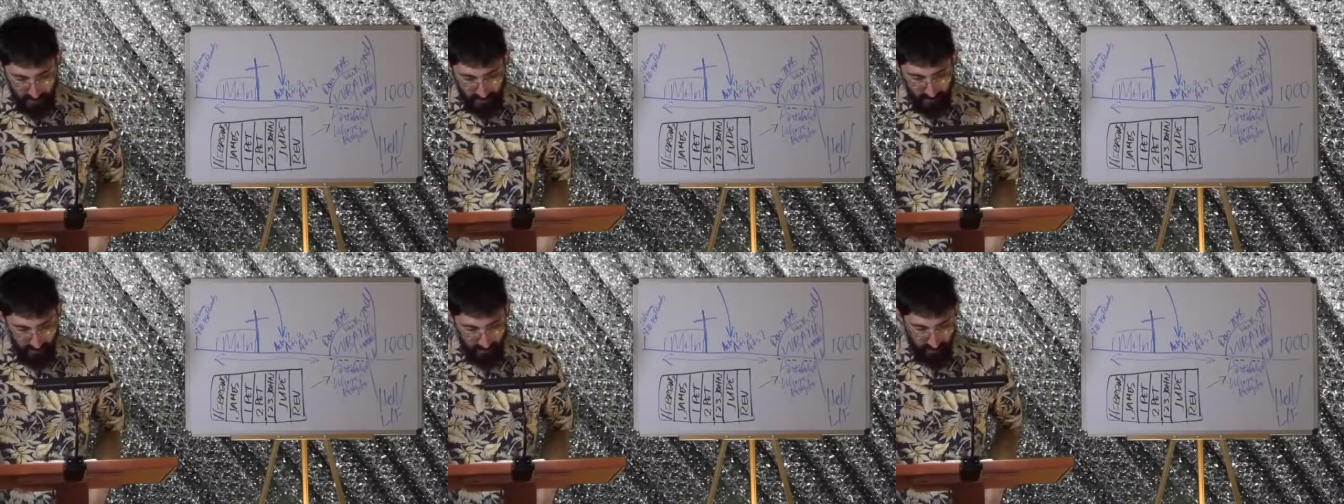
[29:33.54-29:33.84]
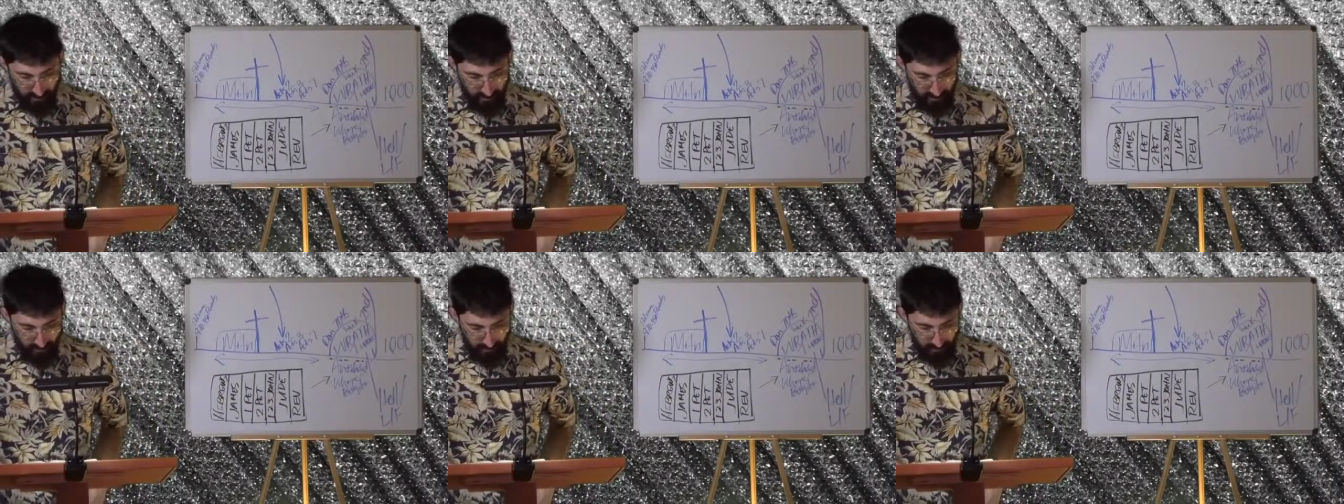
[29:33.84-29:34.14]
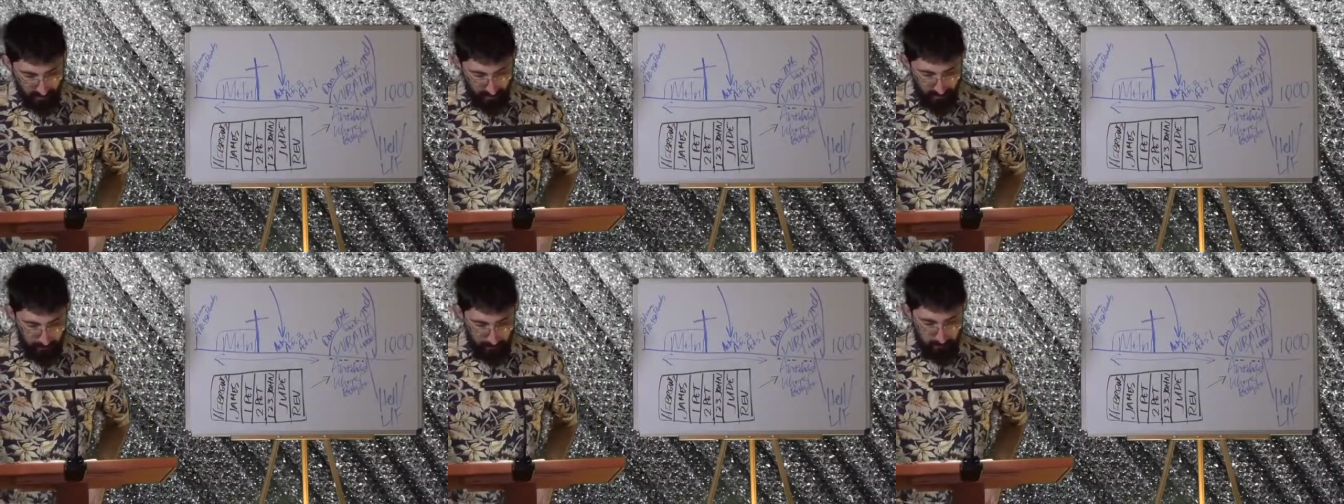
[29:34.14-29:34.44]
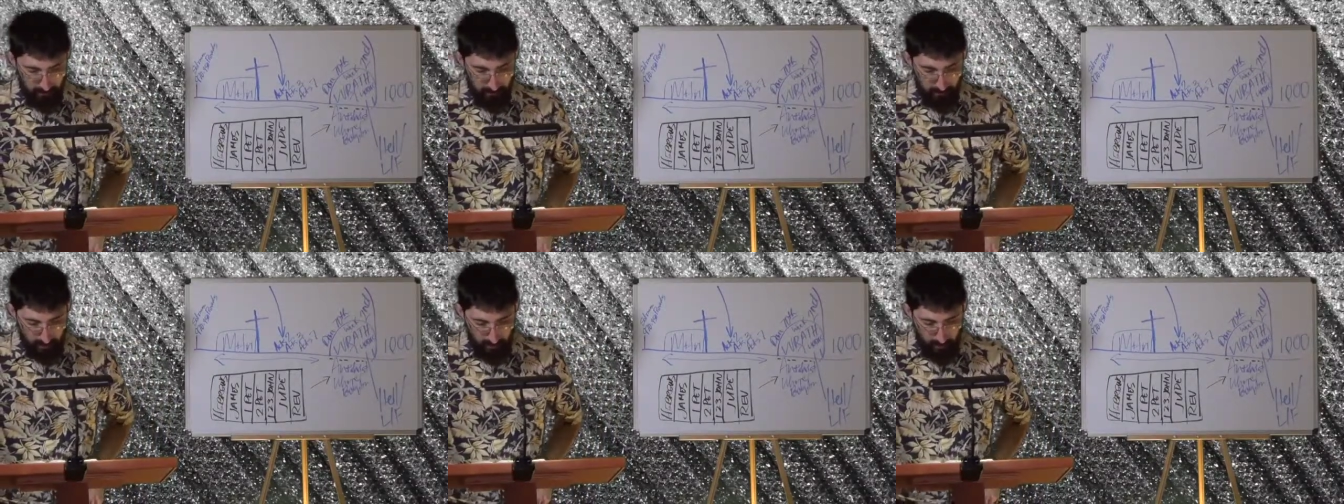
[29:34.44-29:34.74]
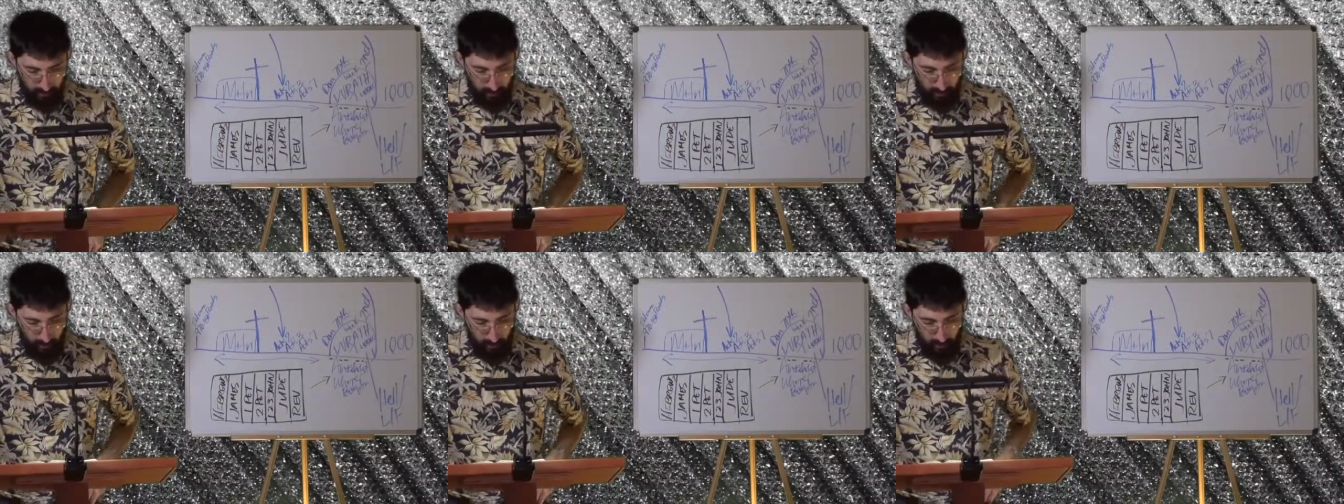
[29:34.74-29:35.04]
he that keepeth the
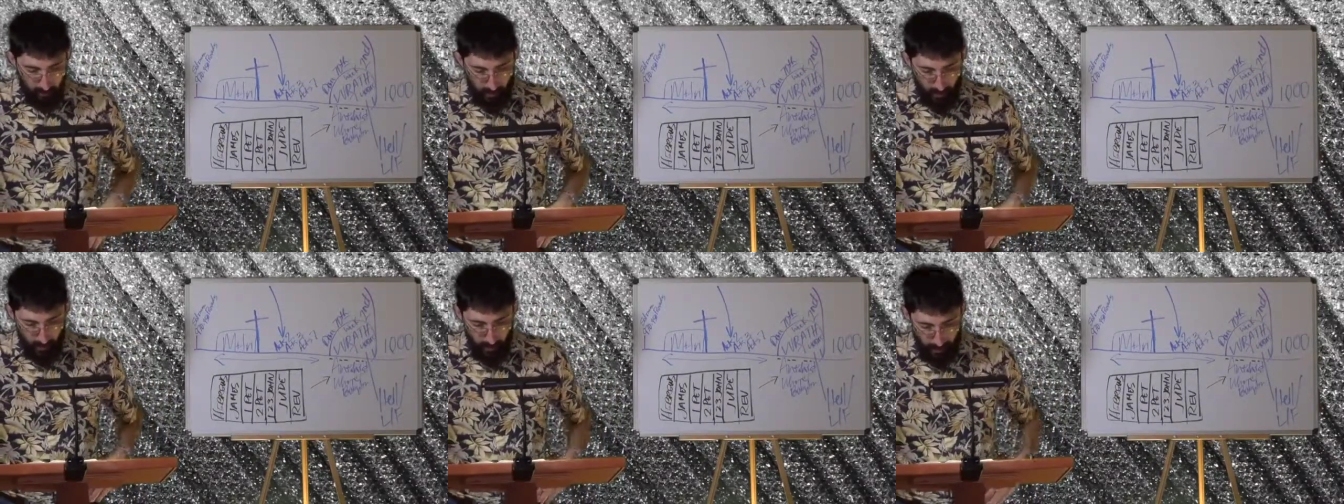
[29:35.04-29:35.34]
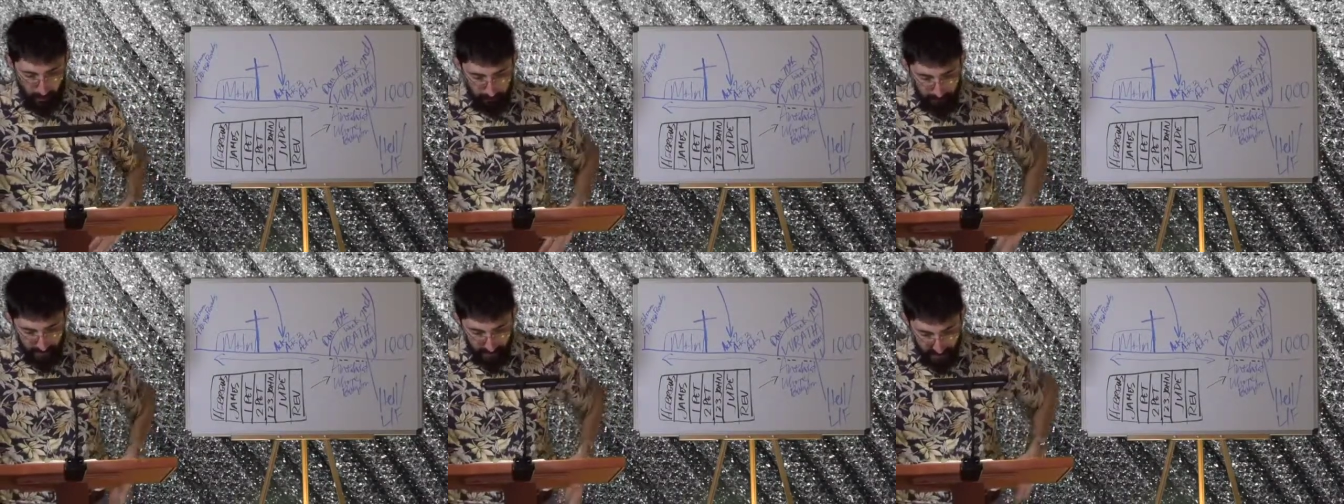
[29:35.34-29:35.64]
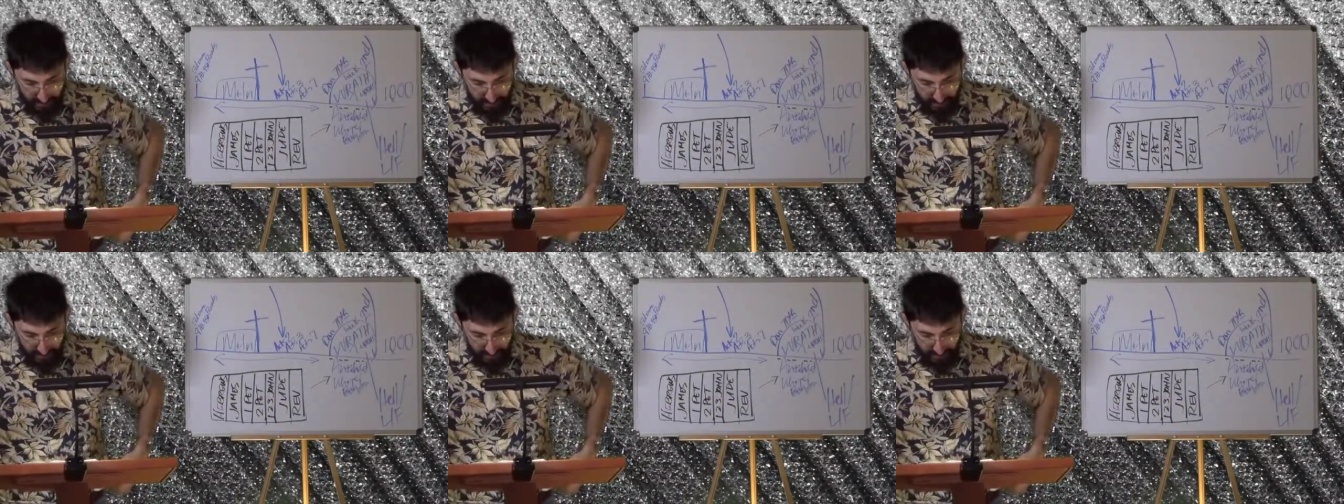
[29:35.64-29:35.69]
law, happy